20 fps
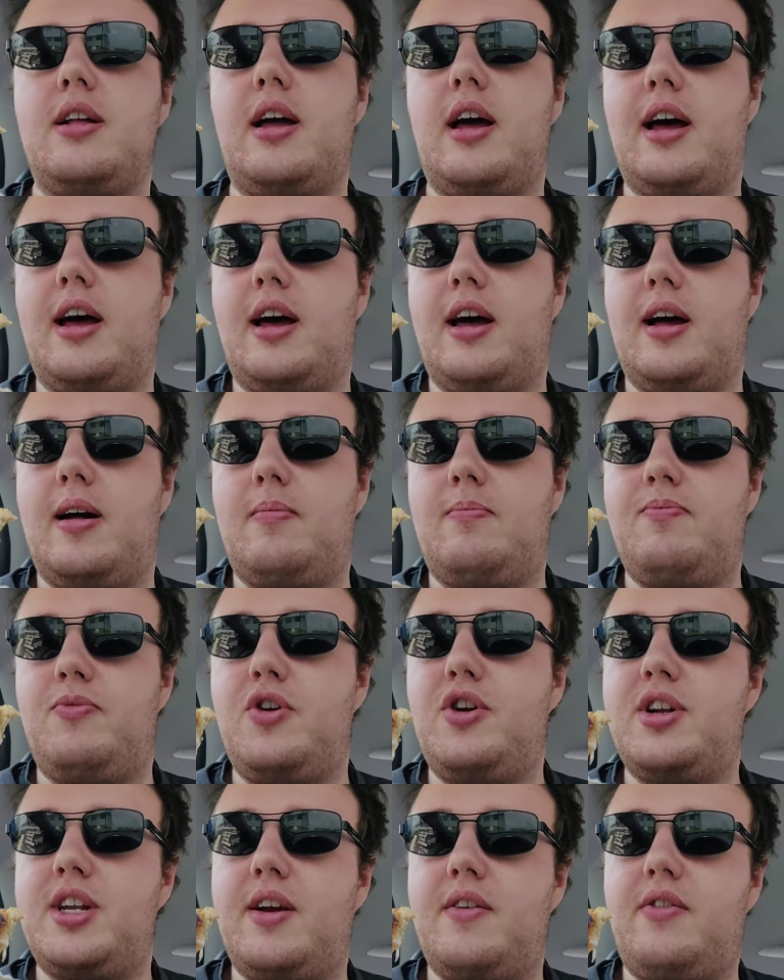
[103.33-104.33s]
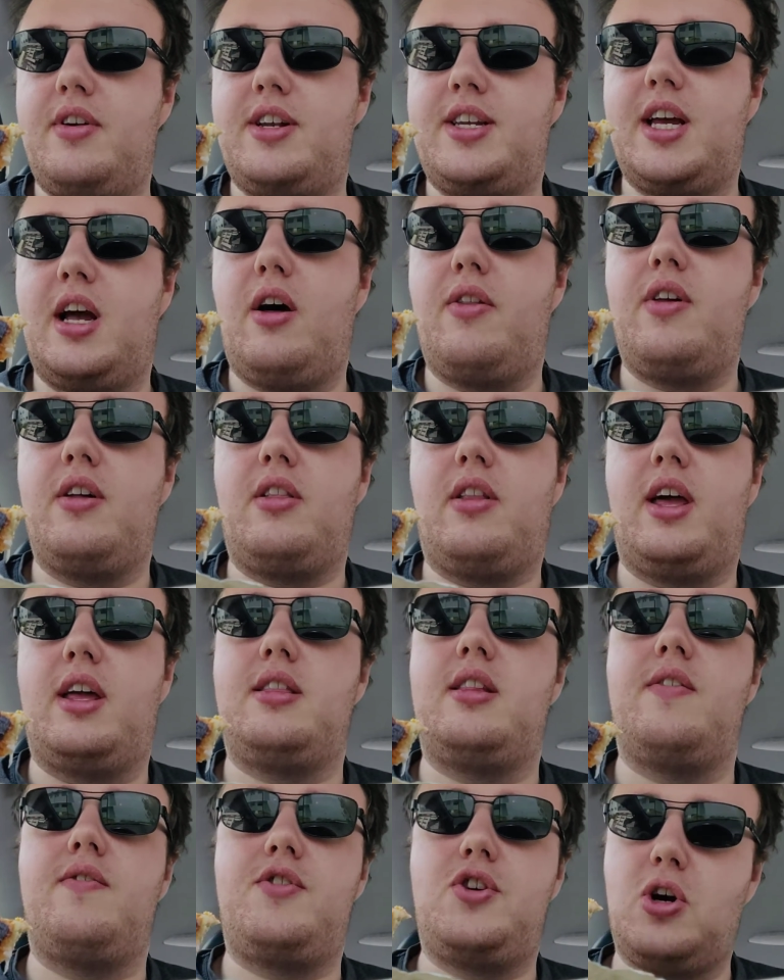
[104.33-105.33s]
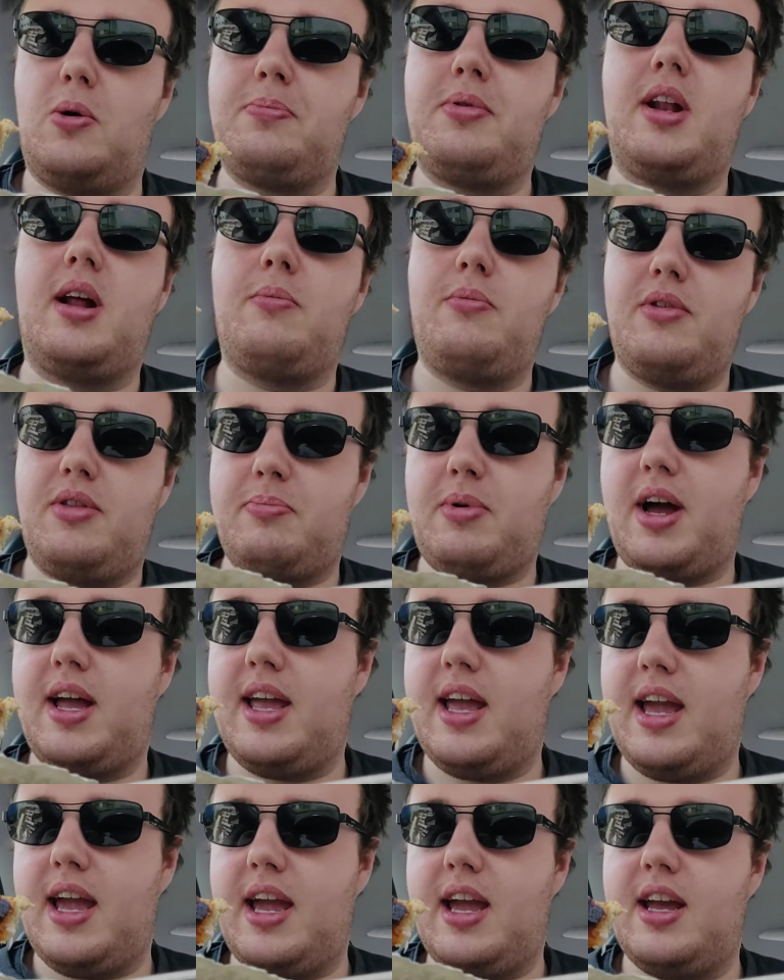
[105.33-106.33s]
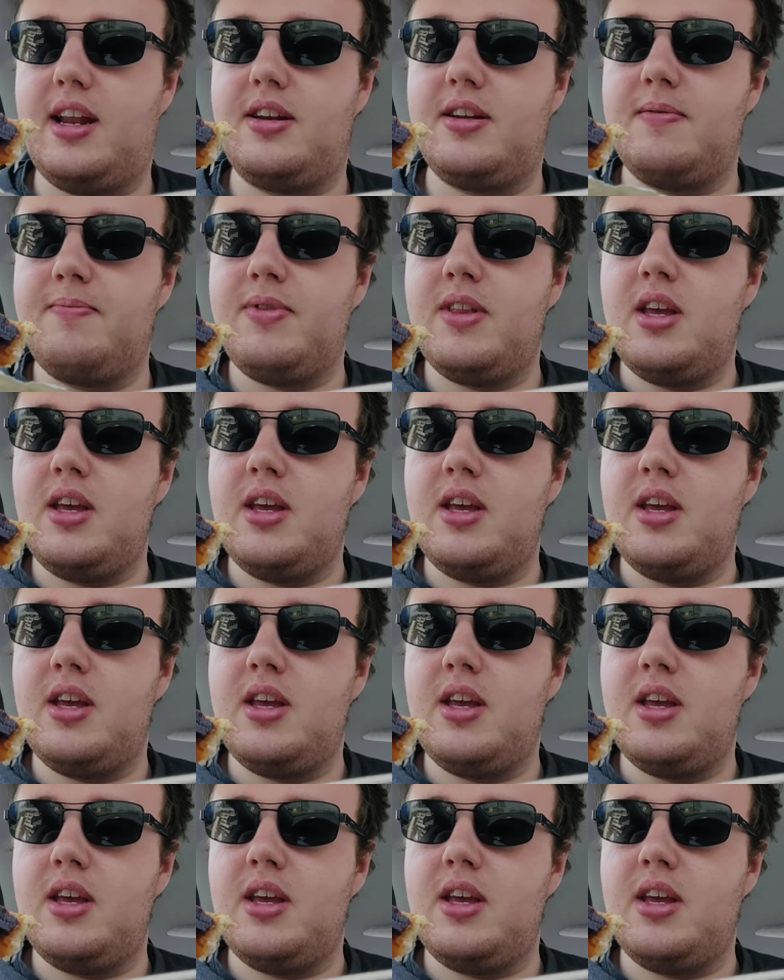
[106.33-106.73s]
You can definitely tell that like they've chopped it up with by hand.